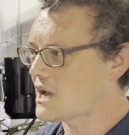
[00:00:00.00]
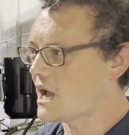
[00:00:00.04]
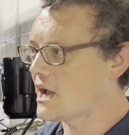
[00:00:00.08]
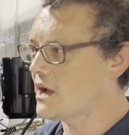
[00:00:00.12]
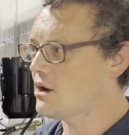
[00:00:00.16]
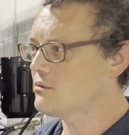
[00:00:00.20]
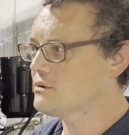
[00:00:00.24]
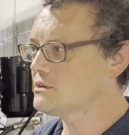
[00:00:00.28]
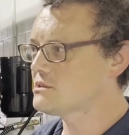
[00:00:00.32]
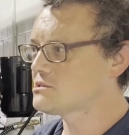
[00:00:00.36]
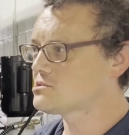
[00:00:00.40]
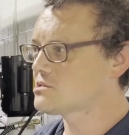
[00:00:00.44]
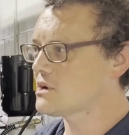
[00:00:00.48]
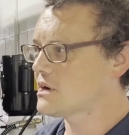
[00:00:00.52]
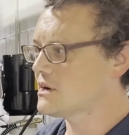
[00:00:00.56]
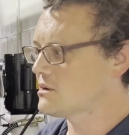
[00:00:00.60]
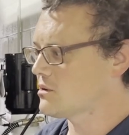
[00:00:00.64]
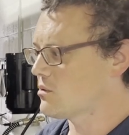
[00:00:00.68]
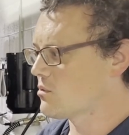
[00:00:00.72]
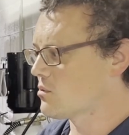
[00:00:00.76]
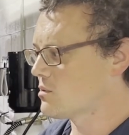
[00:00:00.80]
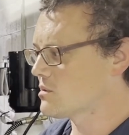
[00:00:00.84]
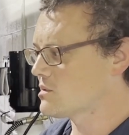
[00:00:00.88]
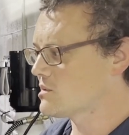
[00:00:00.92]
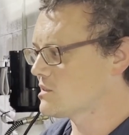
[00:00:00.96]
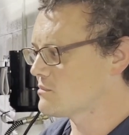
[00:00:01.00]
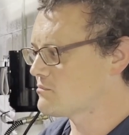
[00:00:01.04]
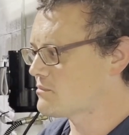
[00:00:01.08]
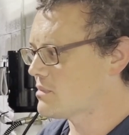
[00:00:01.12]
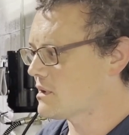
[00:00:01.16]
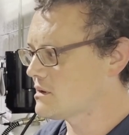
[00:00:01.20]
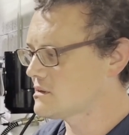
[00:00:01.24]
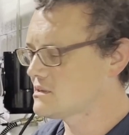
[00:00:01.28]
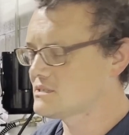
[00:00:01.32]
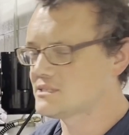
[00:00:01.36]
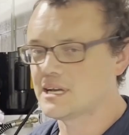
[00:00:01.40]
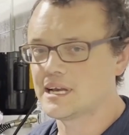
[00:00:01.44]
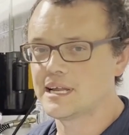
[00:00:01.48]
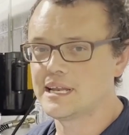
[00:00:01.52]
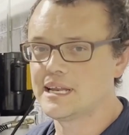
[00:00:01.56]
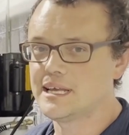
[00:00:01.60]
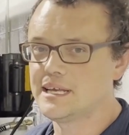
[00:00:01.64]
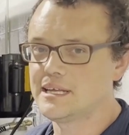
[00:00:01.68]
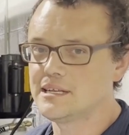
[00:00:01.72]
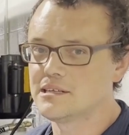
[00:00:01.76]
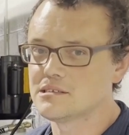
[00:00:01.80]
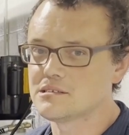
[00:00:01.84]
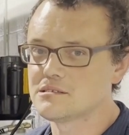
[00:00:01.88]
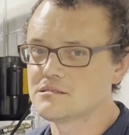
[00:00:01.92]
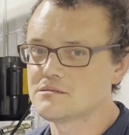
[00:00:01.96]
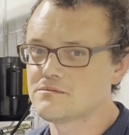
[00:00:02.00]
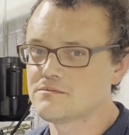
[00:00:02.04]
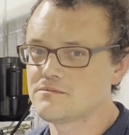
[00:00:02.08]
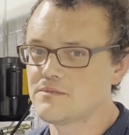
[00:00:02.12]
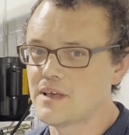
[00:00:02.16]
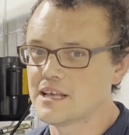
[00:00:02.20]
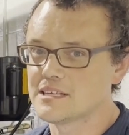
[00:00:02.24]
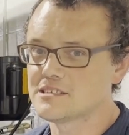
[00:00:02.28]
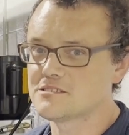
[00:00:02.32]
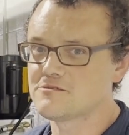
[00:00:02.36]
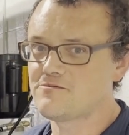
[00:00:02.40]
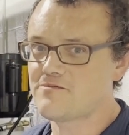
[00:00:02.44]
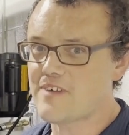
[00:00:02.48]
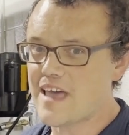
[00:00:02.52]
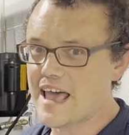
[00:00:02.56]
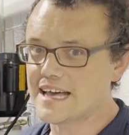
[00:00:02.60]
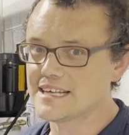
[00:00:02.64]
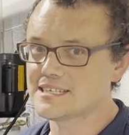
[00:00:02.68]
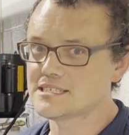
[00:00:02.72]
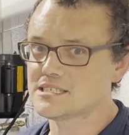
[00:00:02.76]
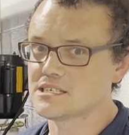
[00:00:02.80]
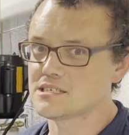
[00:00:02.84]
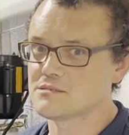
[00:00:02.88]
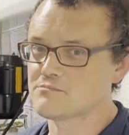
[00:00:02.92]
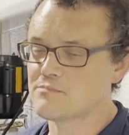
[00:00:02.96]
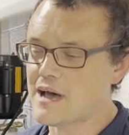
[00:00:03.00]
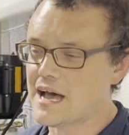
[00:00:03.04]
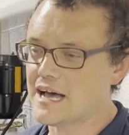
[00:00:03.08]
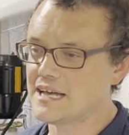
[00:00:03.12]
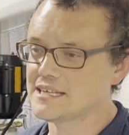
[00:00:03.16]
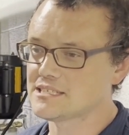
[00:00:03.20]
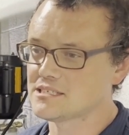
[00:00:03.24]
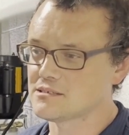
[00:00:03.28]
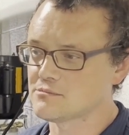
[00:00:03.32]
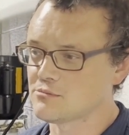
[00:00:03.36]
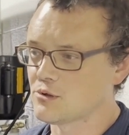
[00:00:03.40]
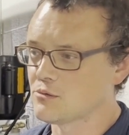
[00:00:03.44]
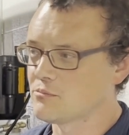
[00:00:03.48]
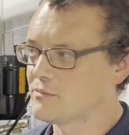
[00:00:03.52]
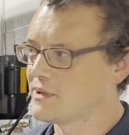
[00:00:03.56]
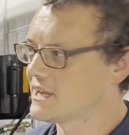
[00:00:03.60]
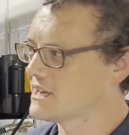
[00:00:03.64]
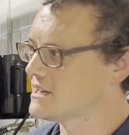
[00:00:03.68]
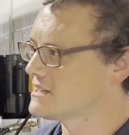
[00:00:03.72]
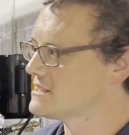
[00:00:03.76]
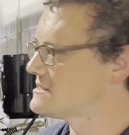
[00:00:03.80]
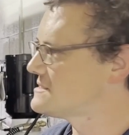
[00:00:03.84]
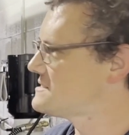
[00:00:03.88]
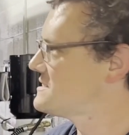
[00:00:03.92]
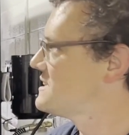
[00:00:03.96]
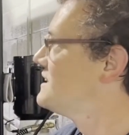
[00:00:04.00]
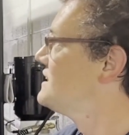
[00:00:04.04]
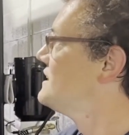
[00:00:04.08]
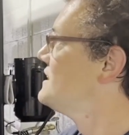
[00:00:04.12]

I always try to order the parts I need as fast as possible, because